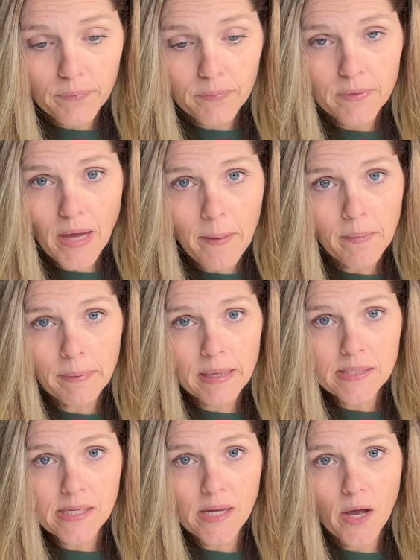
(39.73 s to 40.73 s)
diamond
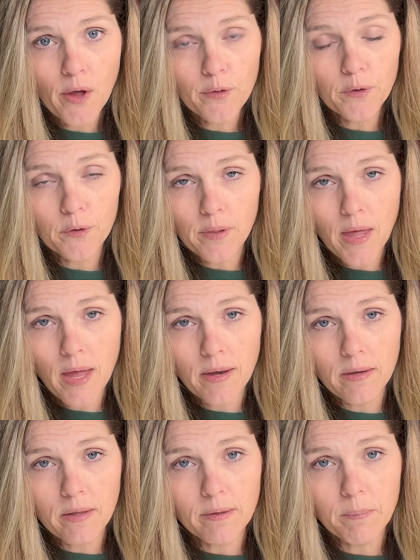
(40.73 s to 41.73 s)
painting other
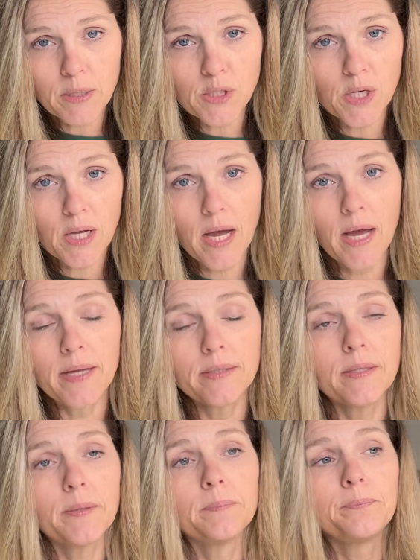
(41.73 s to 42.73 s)
than the budget
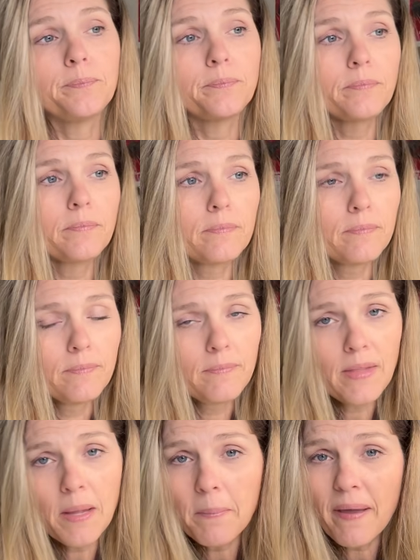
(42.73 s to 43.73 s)
kind.
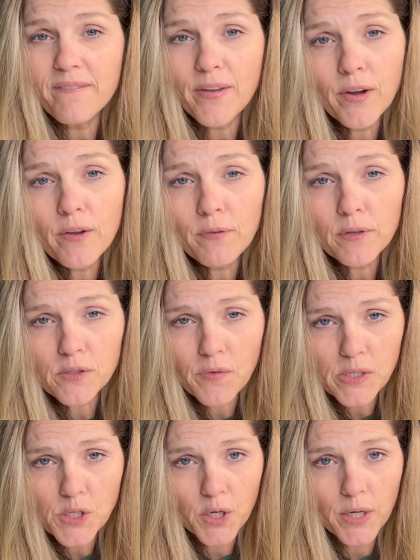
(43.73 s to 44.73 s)
My very first
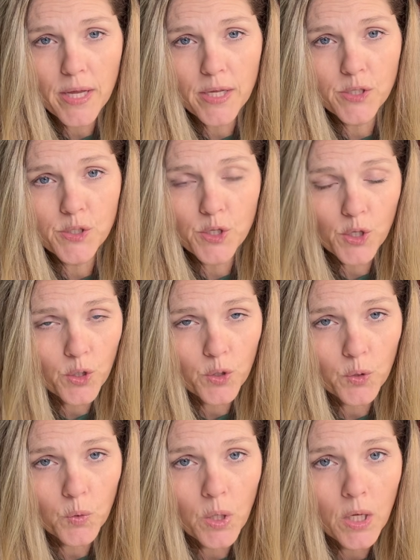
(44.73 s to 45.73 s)
venture
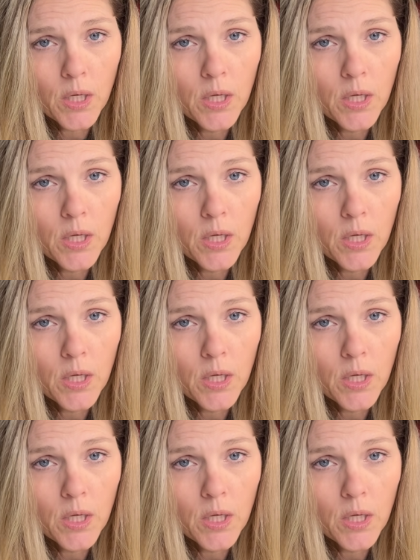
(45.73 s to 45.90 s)
into,